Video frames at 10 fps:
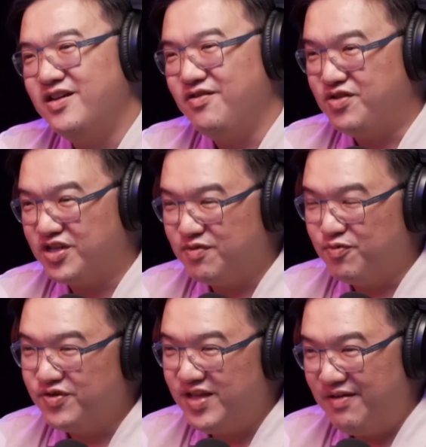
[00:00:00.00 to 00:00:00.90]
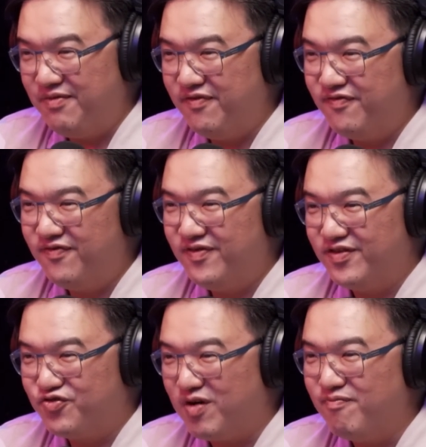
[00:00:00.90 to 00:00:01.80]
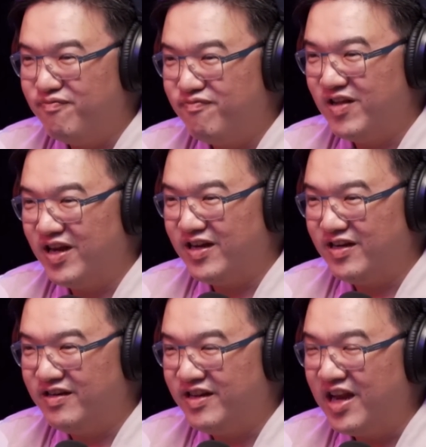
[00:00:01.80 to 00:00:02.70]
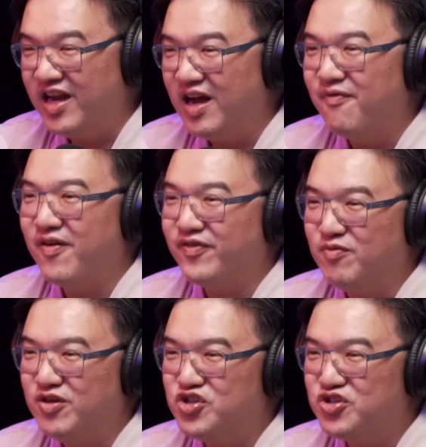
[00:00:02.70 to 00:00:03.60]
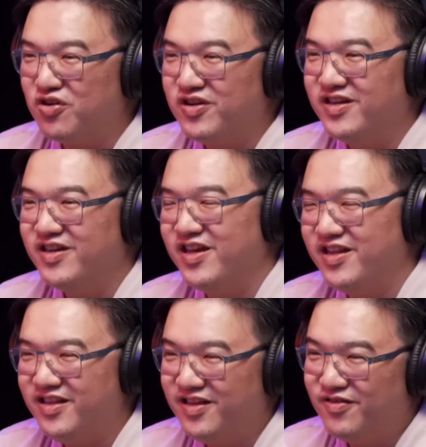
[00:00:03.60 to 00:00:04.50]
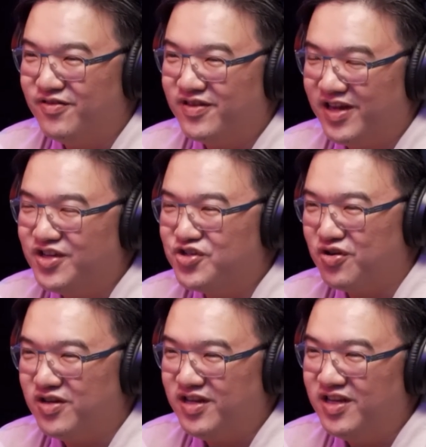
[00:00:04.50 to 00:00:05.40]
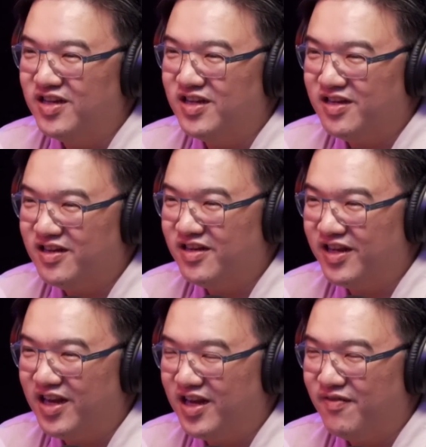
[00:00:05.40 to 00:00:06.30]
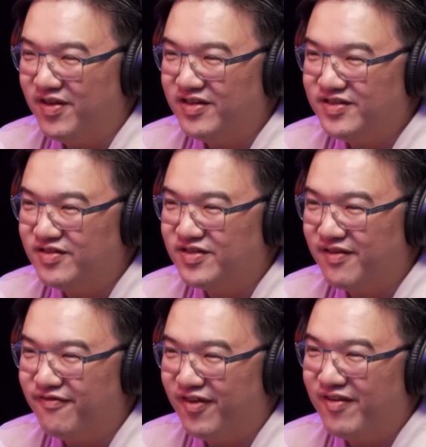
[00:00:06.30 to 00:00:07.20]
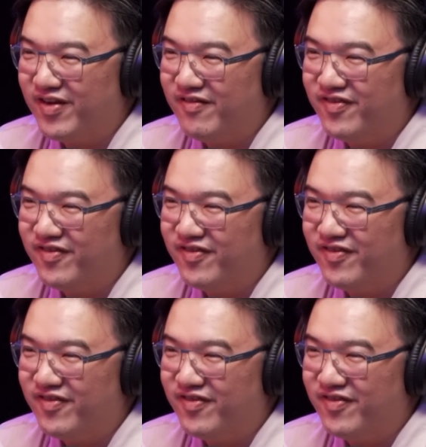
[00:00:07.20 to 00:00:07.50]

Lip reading: You juxtapose that with Trump like getting up after being shot in the head, getting shot in the ear, getting up and still saying fight, fight,